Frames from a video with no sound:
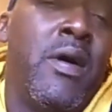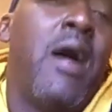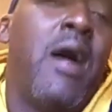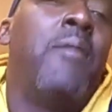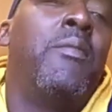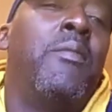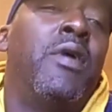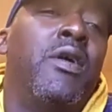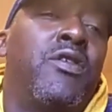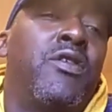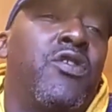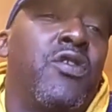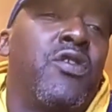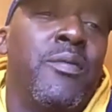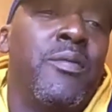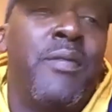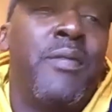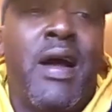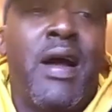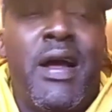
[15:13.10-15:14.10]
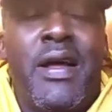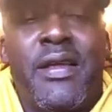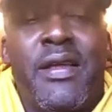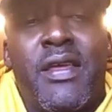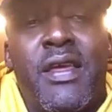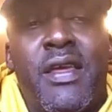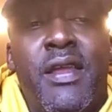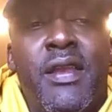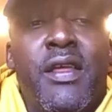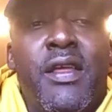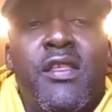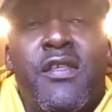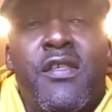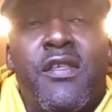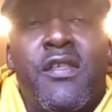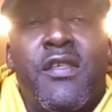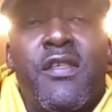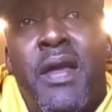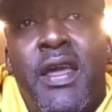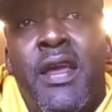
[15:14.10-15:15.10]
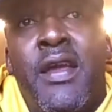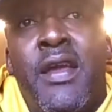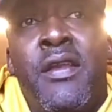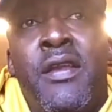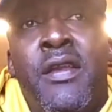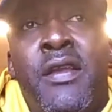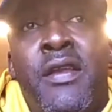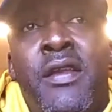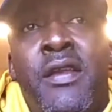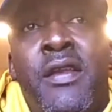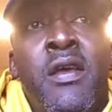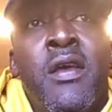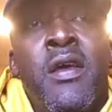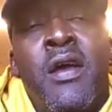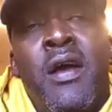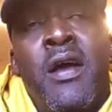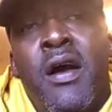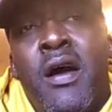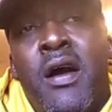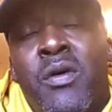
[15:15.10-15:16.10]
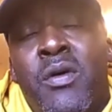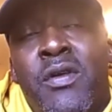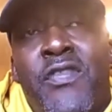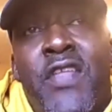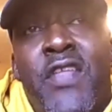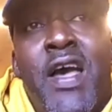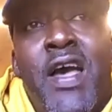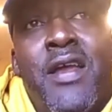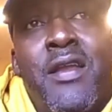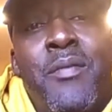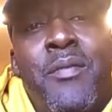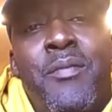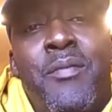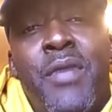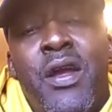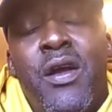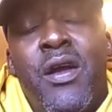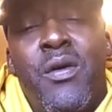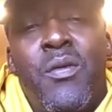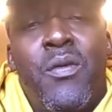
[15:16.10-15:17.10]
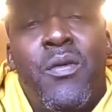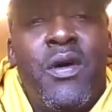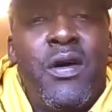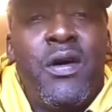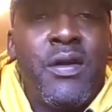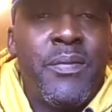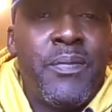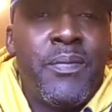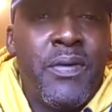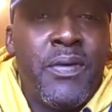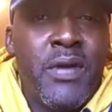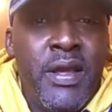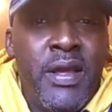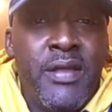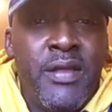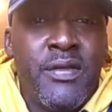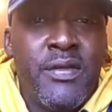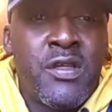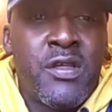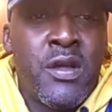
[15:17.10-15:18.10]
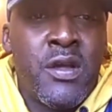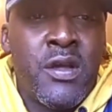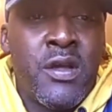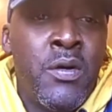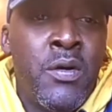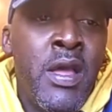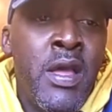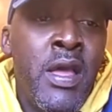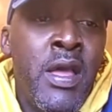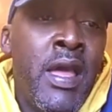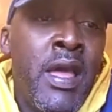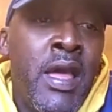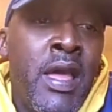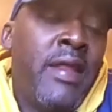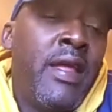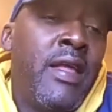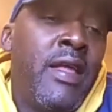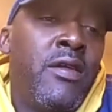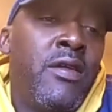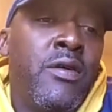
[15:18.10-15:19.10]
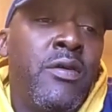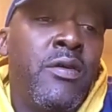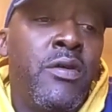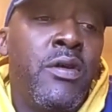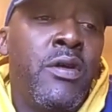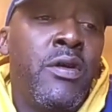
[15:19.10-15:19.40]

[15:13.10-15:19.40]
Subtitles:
much your mind can expand without a marijuana plant. So, and then you're